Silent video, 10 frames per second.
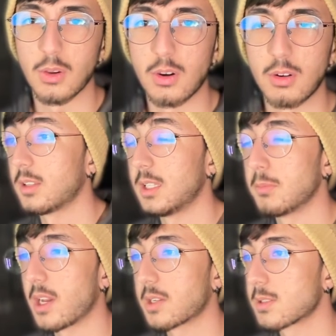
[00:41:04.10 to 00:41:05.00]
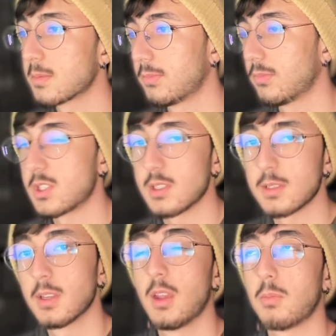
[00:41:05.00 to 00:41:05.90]
your inbox, which
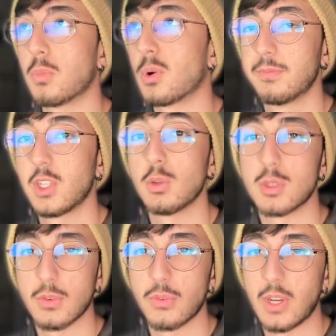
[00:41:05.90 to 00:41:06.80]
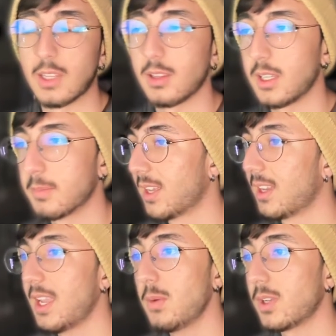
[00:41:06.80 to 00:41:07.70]
is more user friendly.
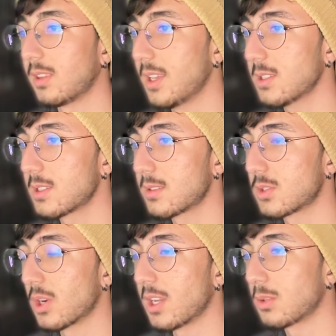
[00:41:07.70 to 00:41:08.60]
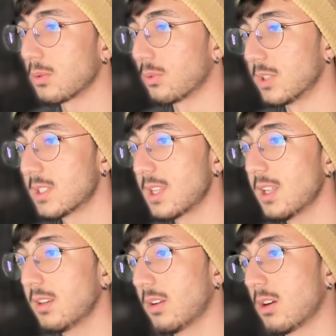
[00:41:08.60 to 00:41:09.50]
Anyway, let's try to
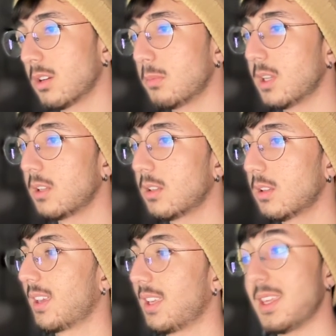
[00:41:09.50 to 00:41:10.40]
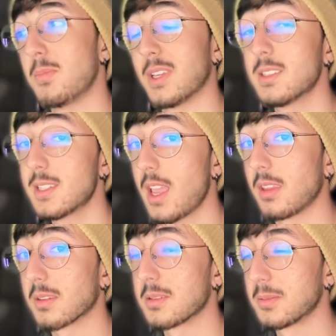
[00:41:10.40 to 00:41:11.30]
resend our email. Email
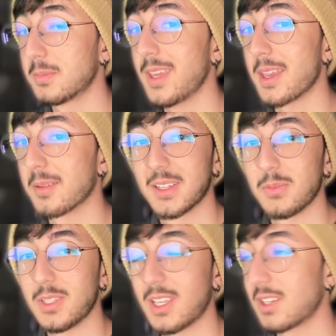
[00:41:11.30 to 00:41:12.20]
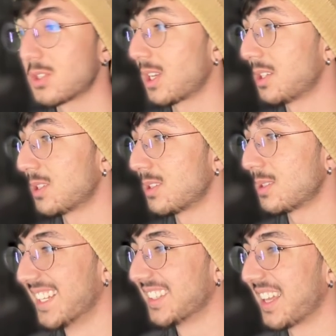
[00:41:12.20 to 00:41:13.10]
sent. Yeah, we can change
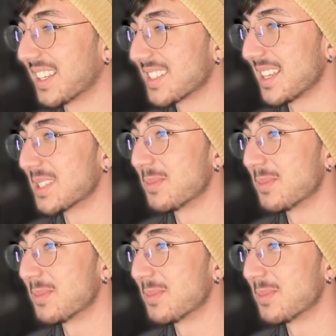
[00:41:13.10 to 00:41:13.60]
this text as